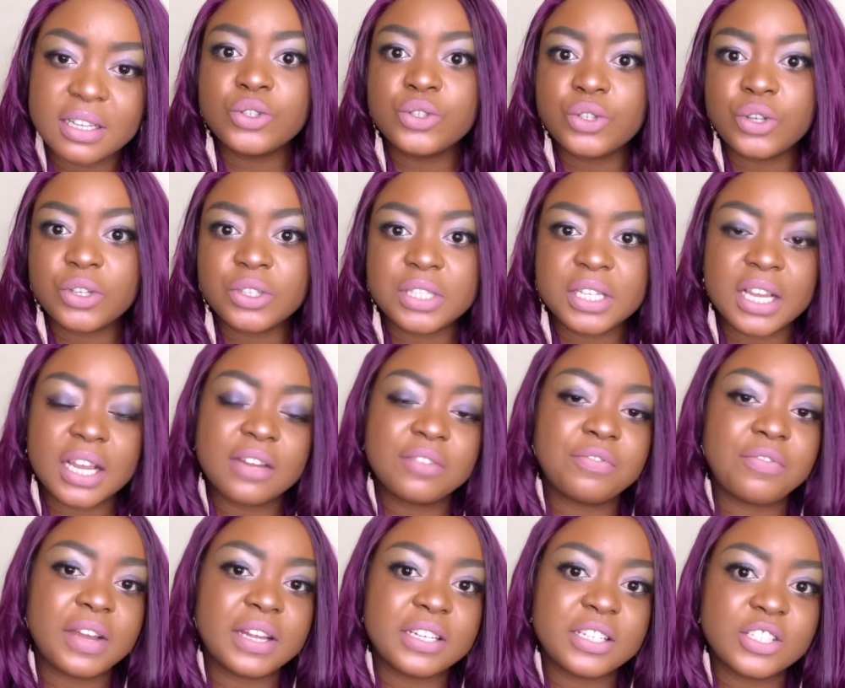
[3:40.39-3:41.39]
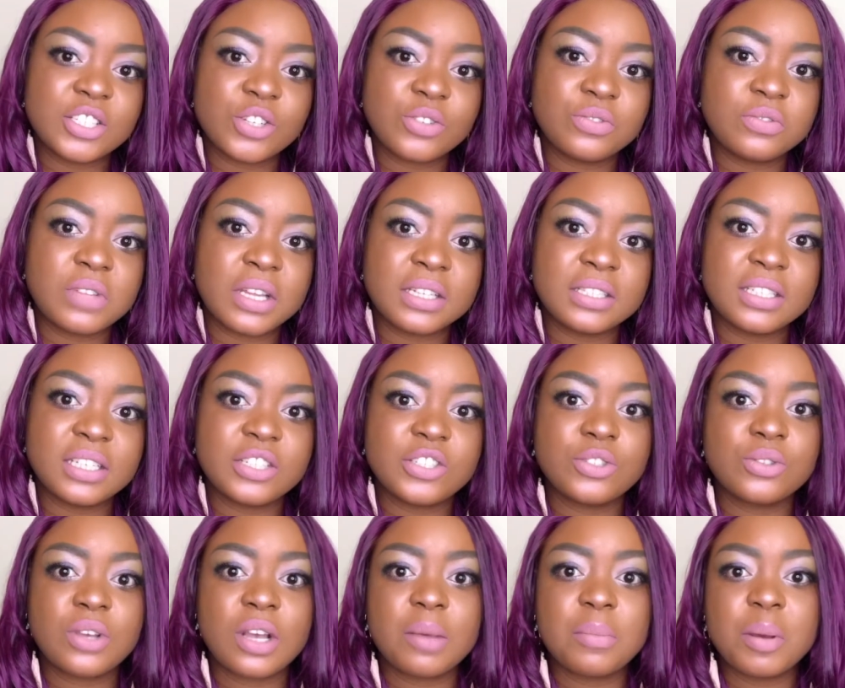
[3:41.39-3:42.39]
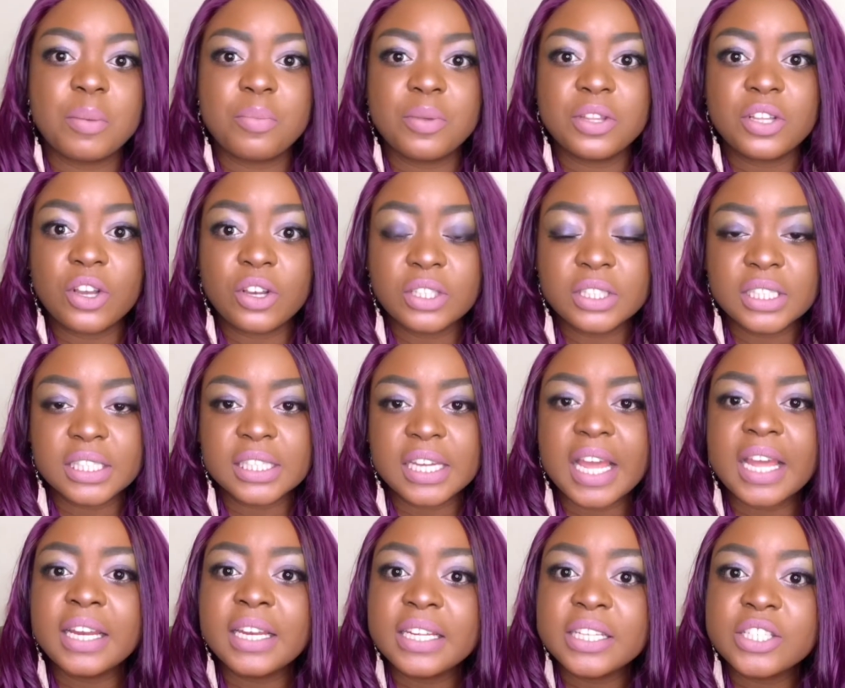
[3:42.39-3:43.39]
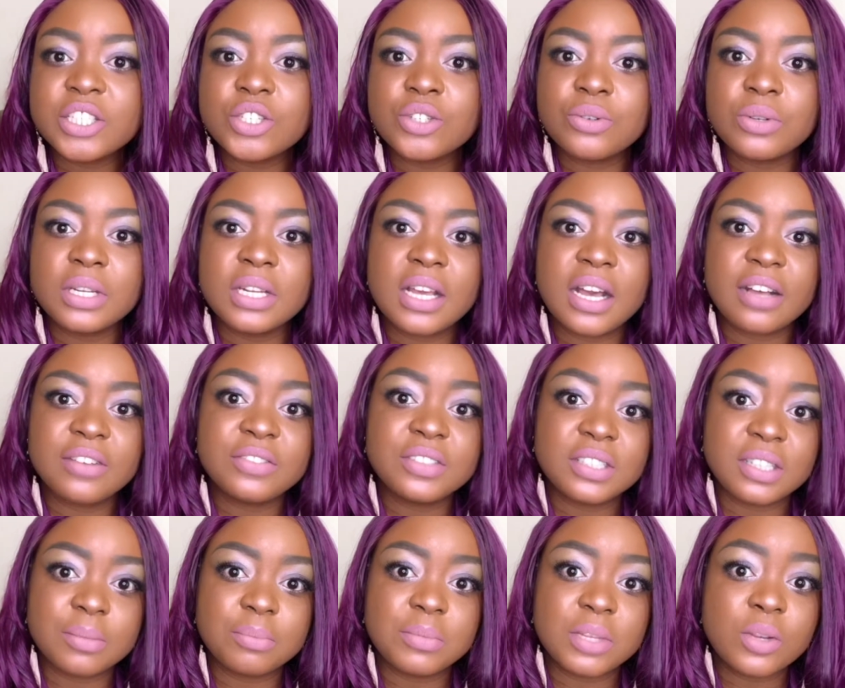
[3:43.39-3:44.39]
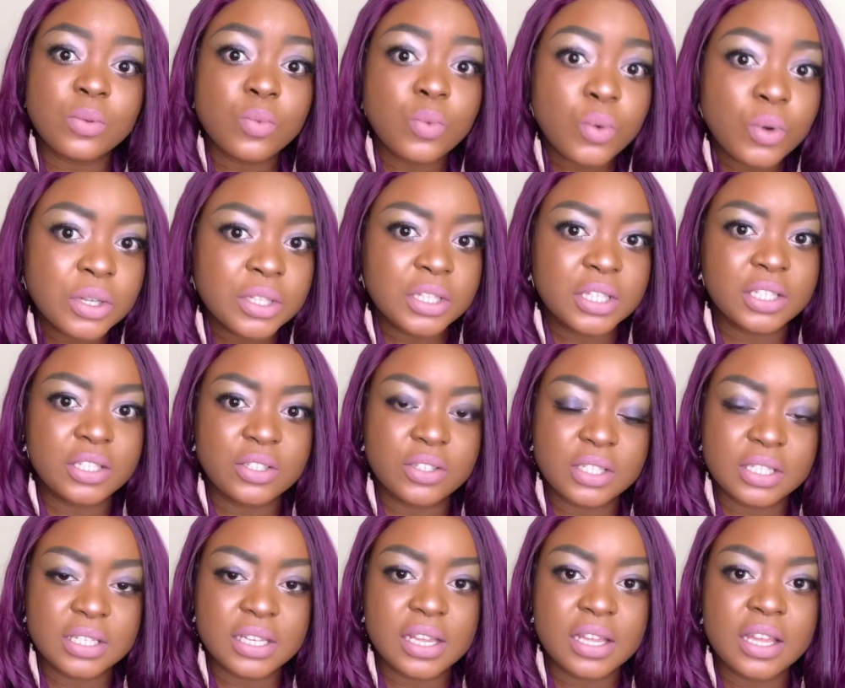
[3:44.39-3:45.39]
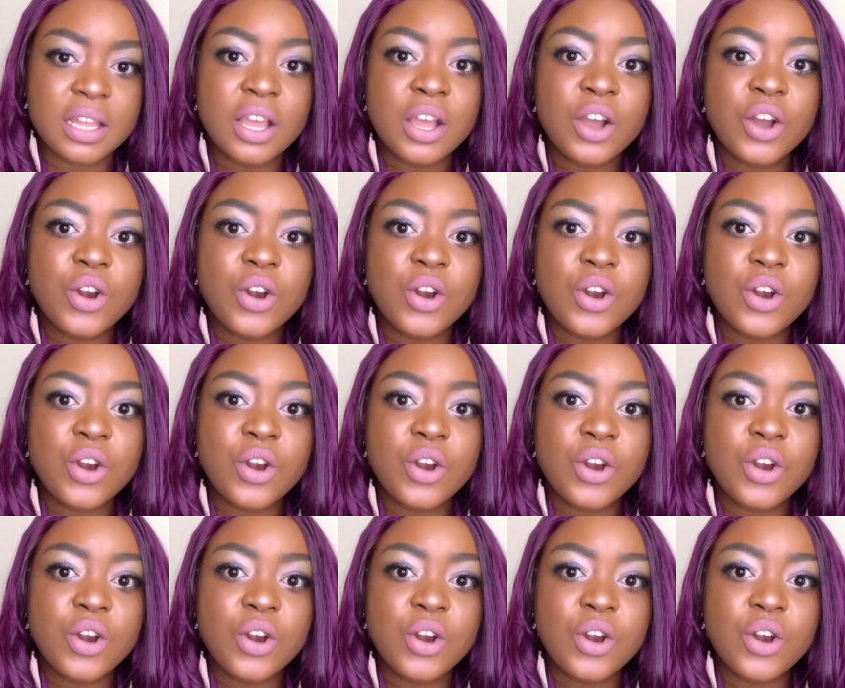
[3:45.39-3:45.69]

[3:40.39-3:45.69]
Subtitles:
Do not take advantage of that just to come up with content, unless you really have something worthy to say,